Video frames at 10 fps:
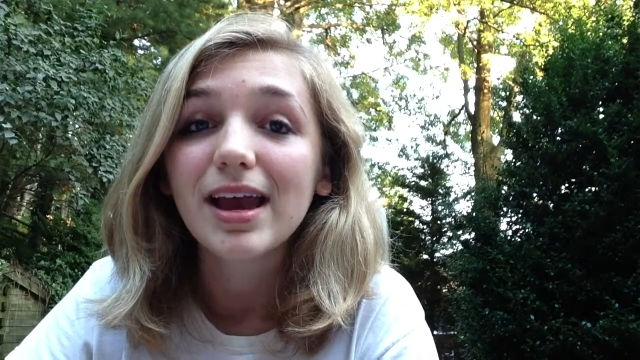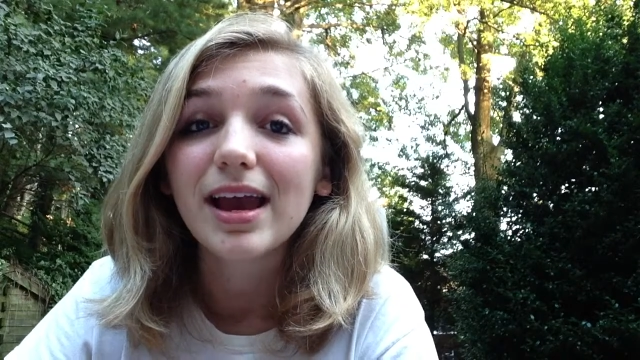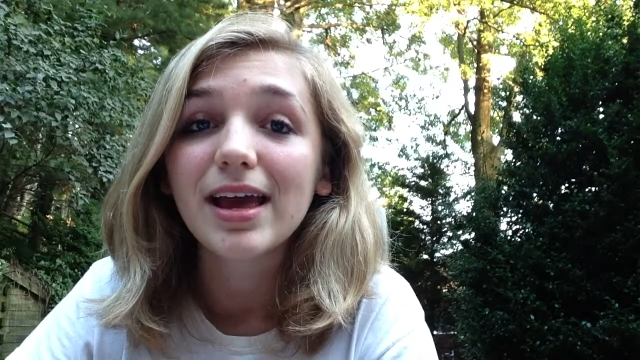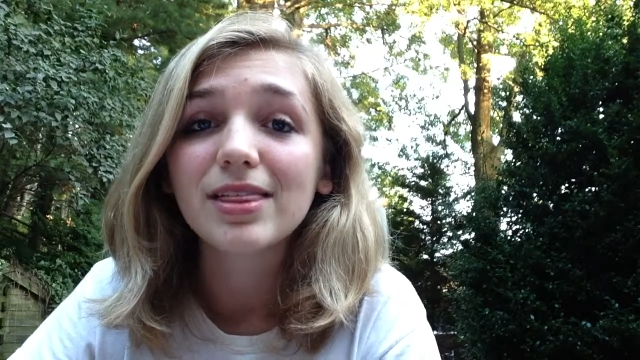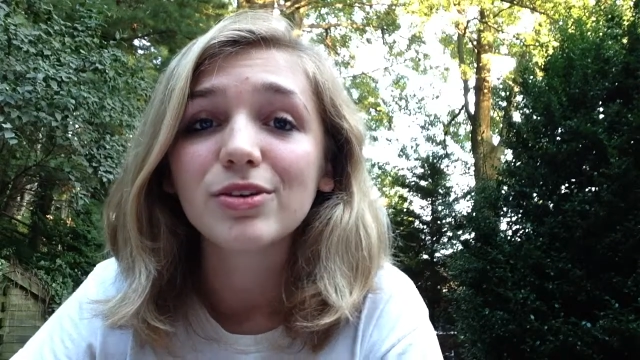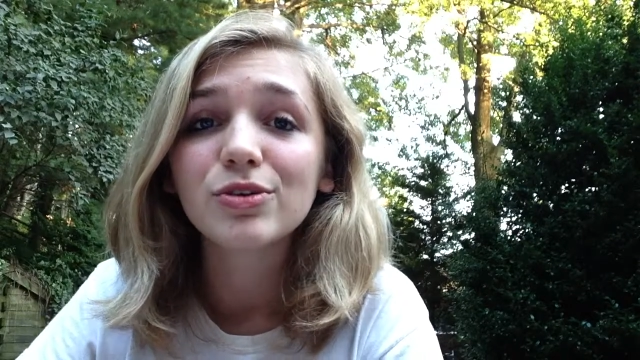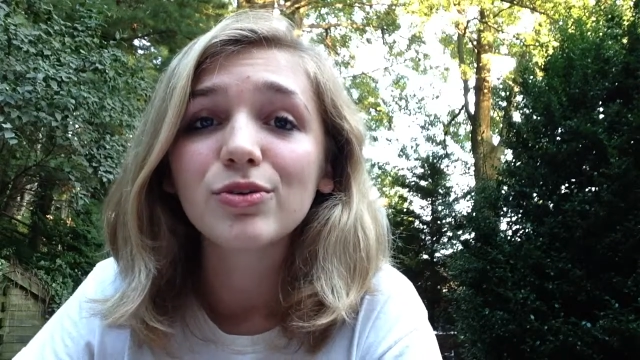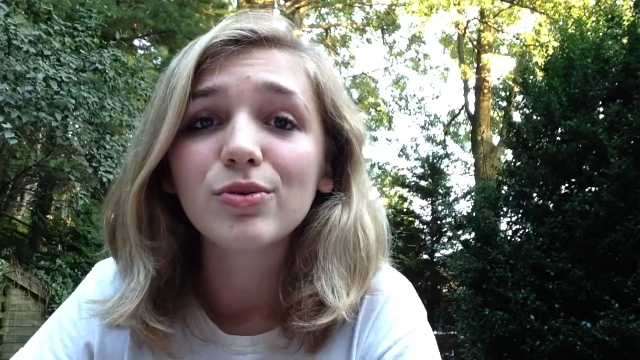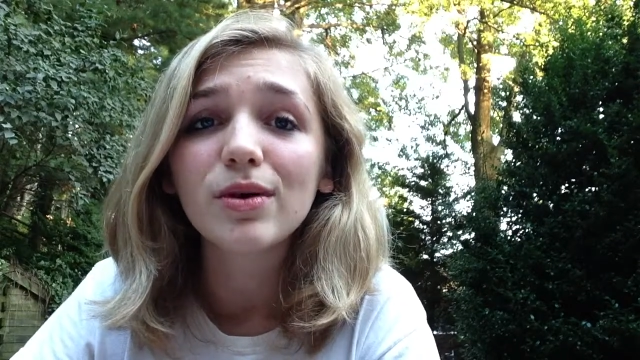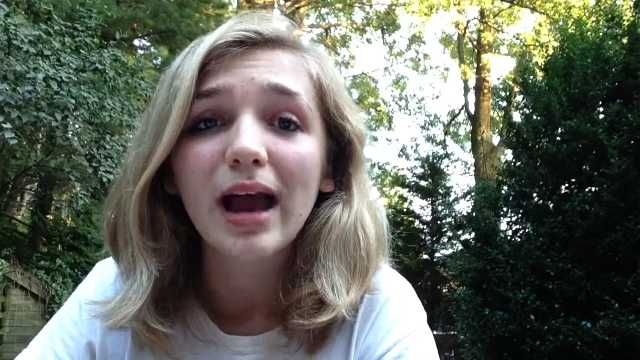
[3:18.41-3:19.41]
and the
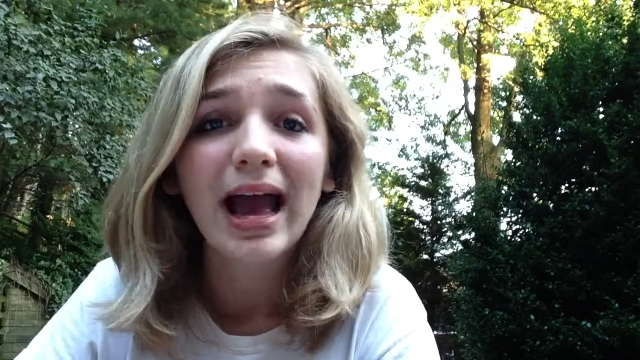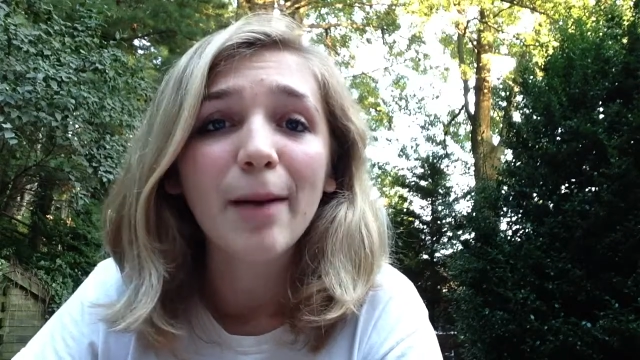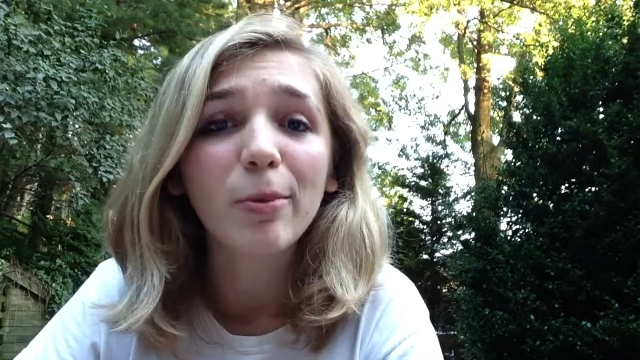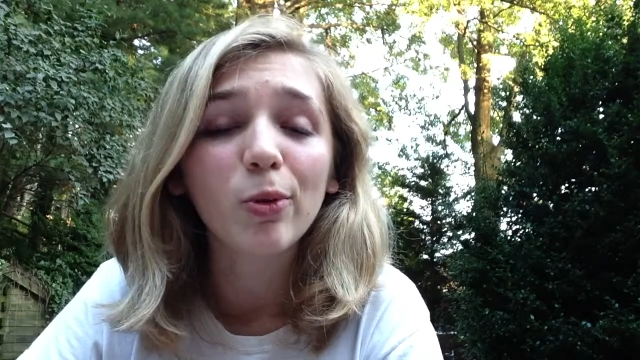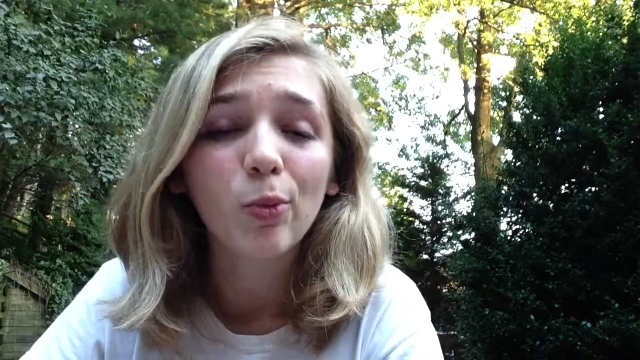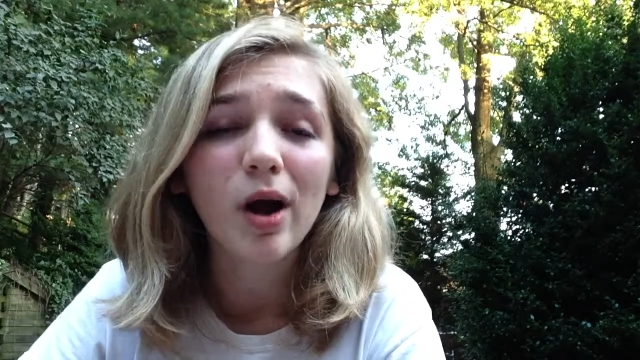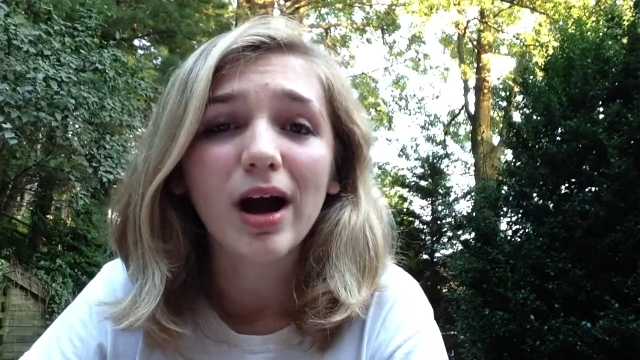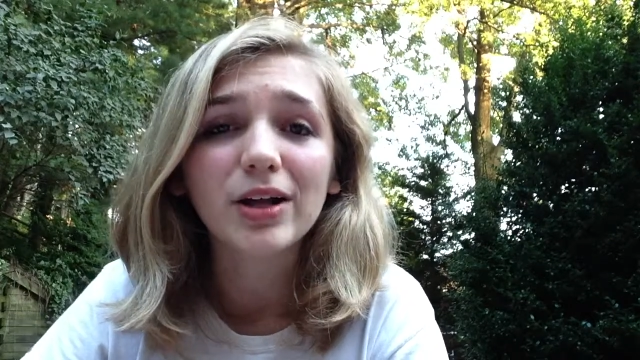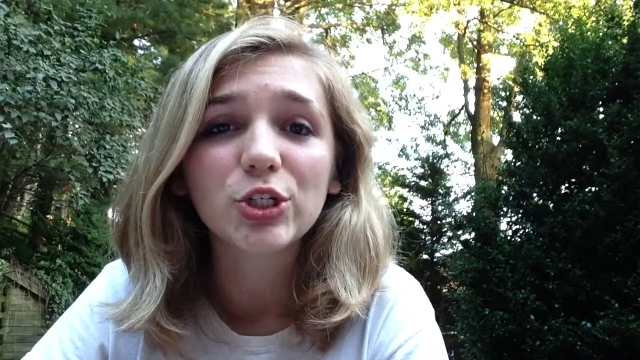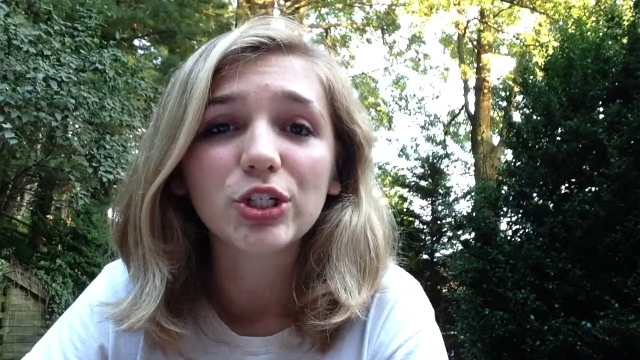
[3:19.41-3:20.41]
new Apple
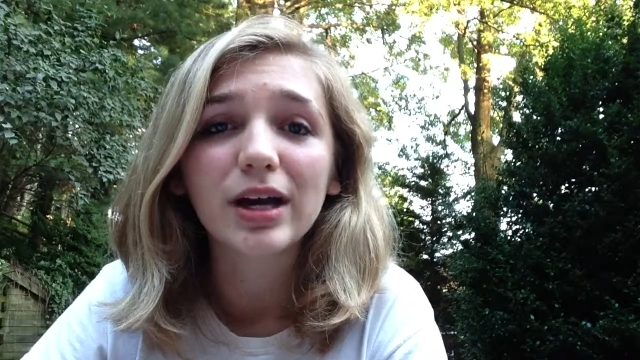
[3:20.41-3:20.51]
Watch.